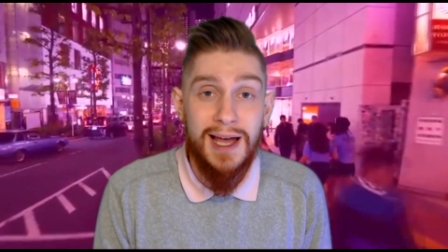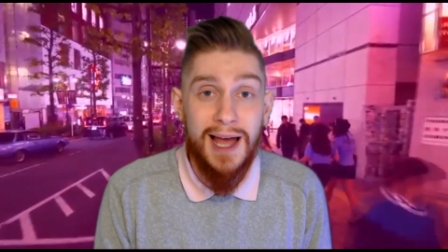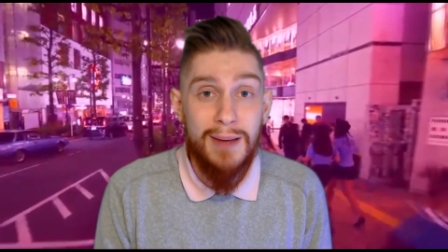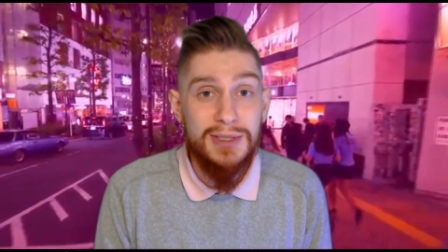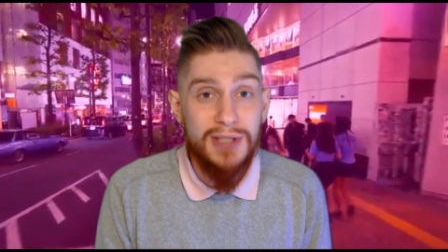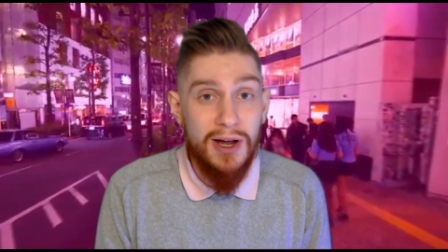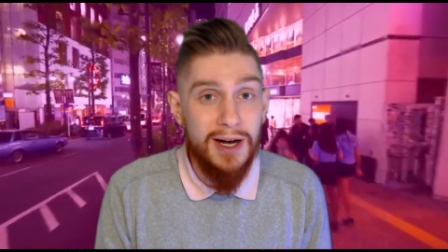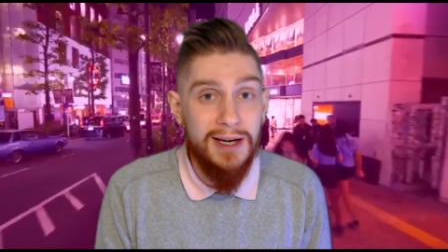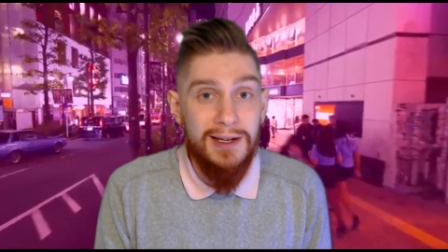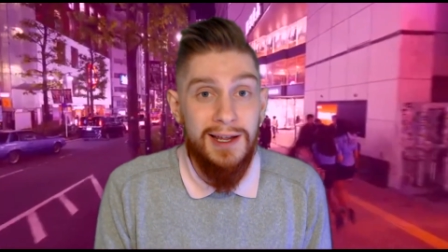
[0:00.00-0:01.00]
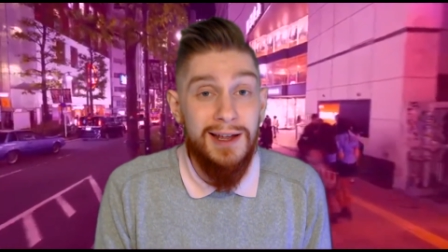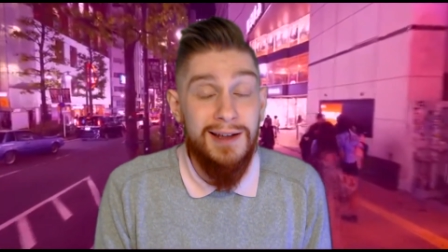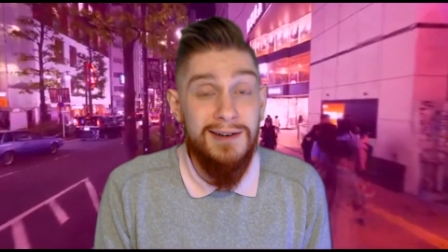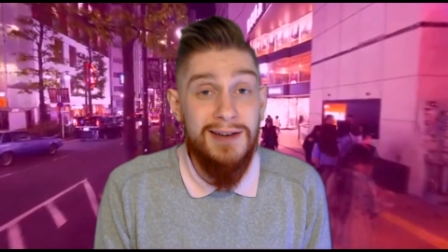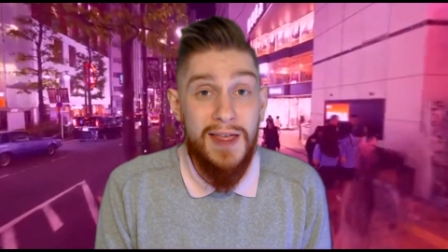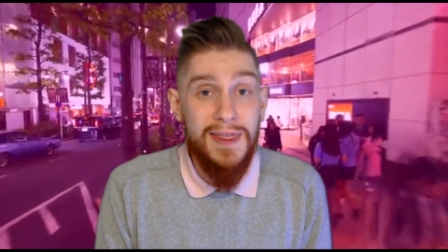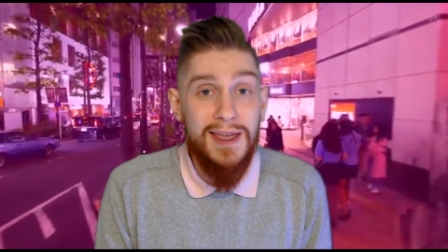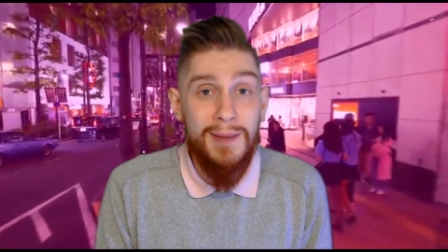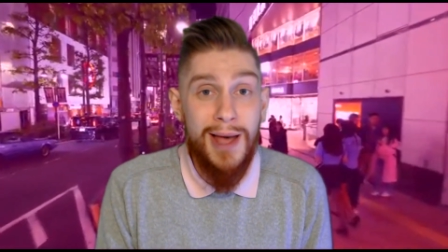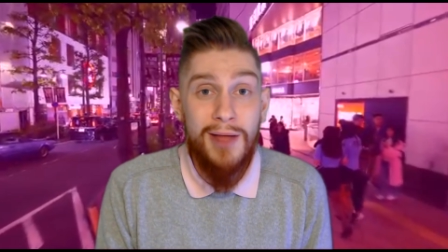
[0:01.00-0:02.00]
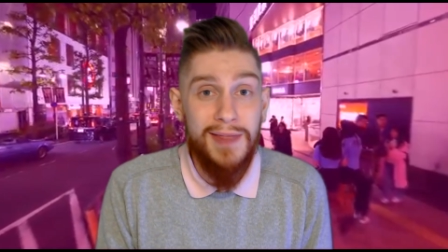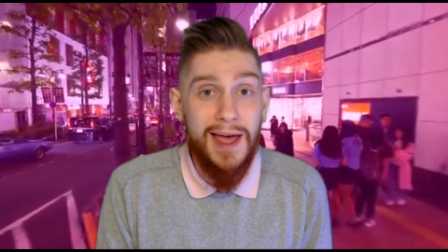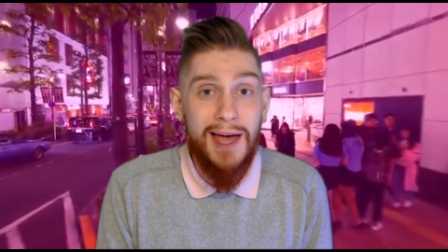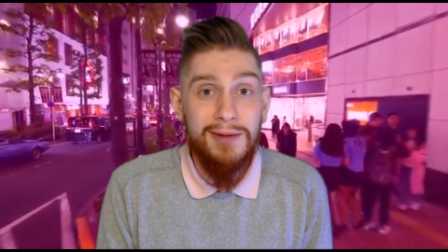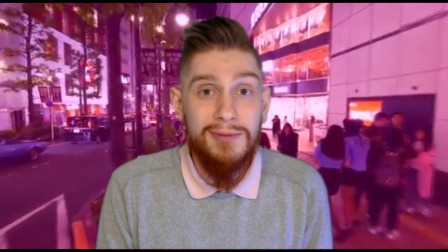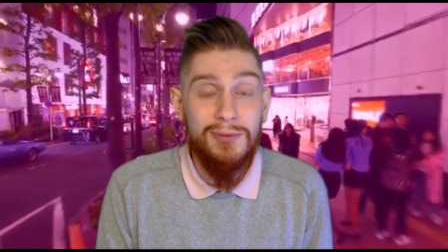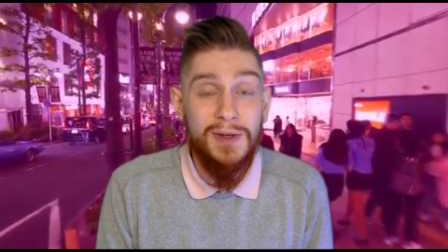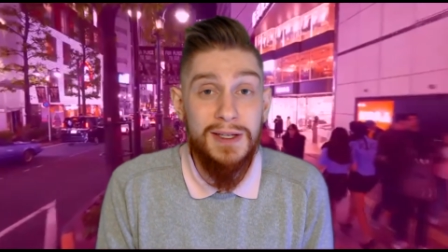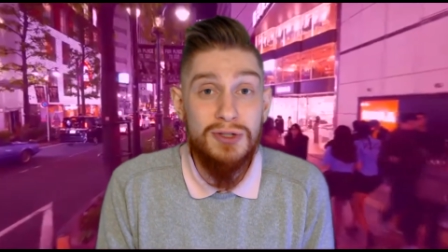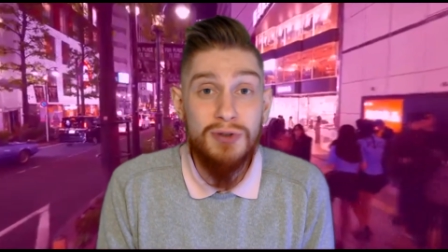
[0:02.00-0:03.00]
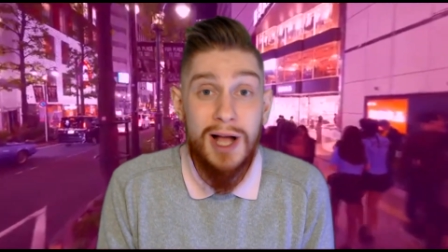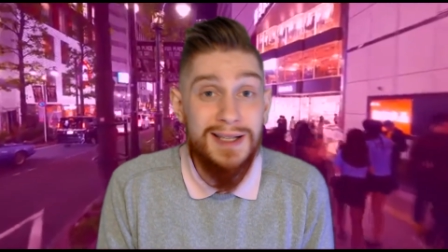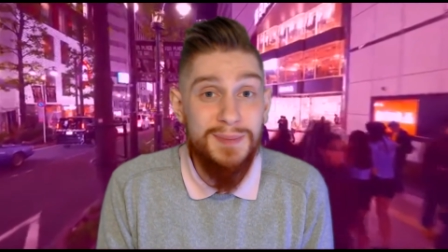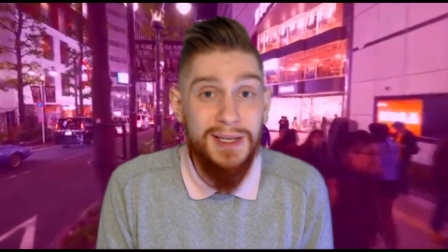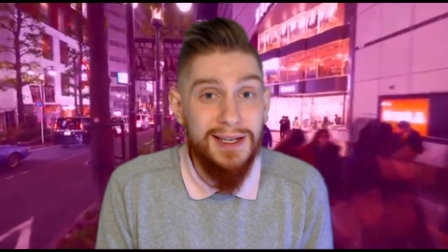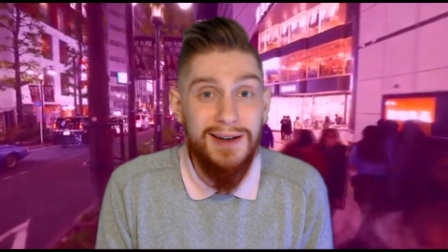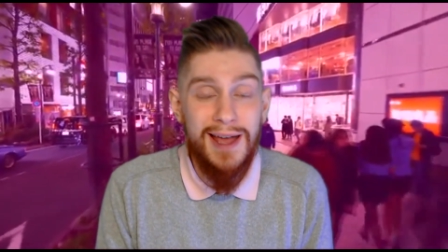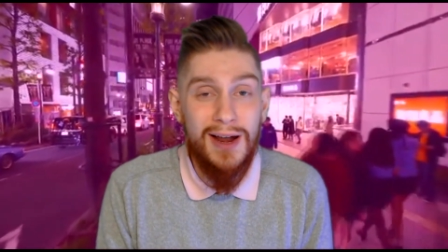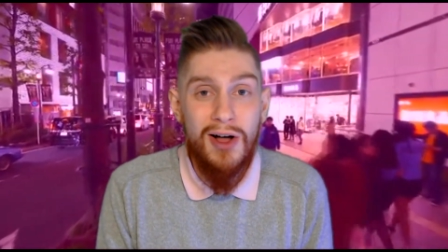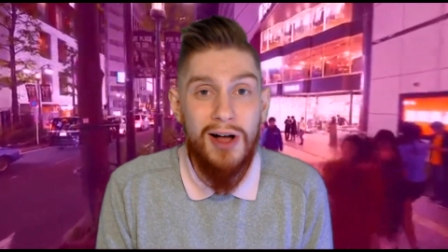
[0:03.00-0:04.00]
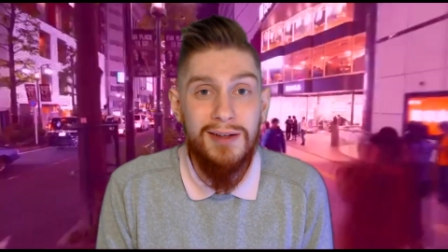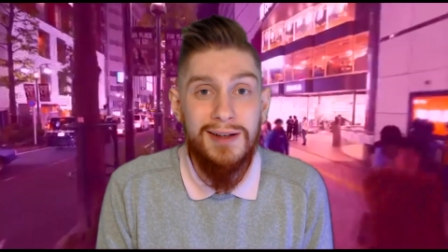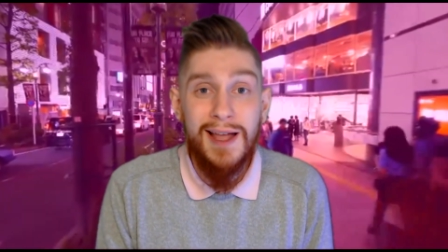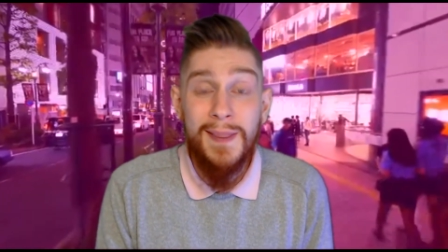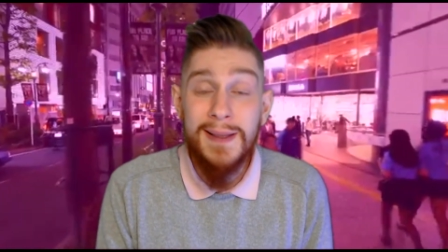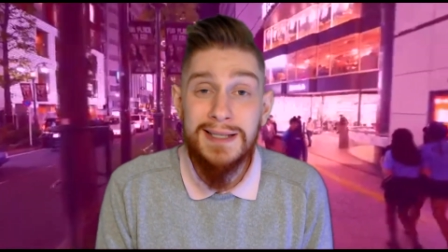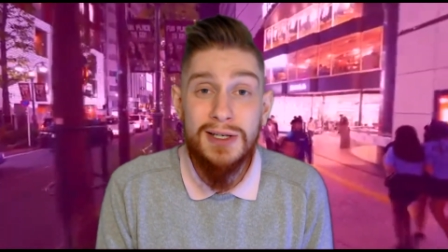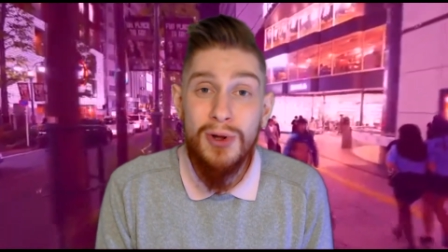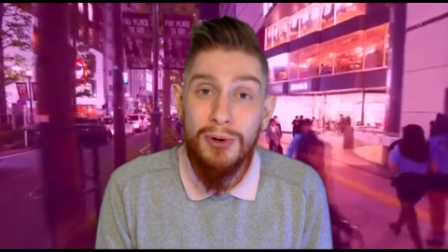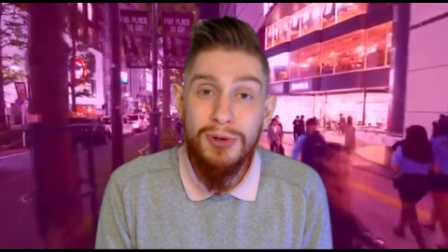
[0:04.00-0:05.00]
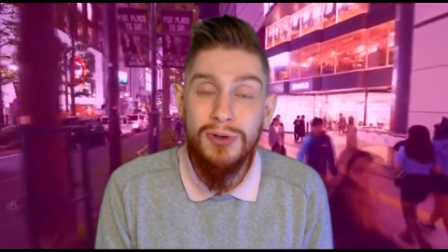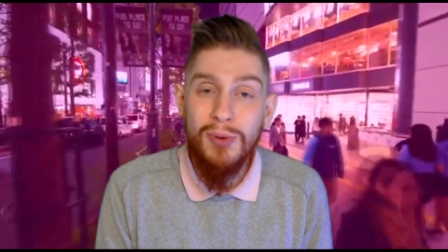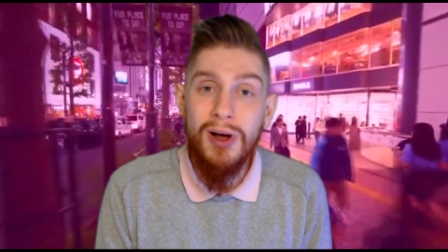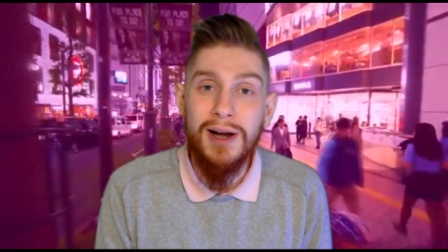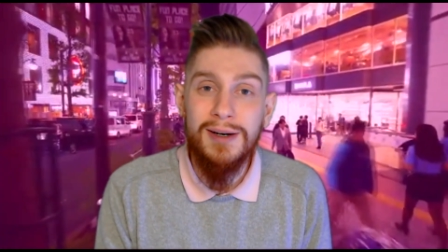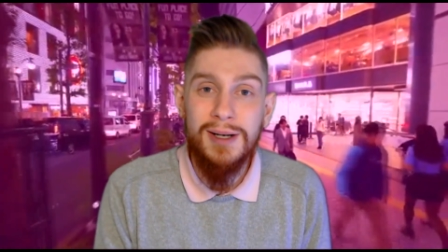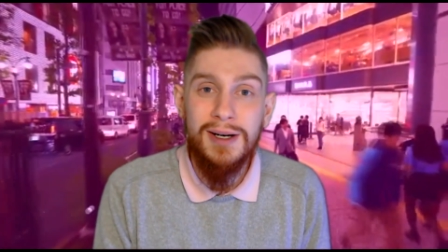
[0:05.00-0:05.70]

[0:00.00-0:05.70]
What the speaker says: I'm sorry, nothing about that really draws me in at all unless I know who you are.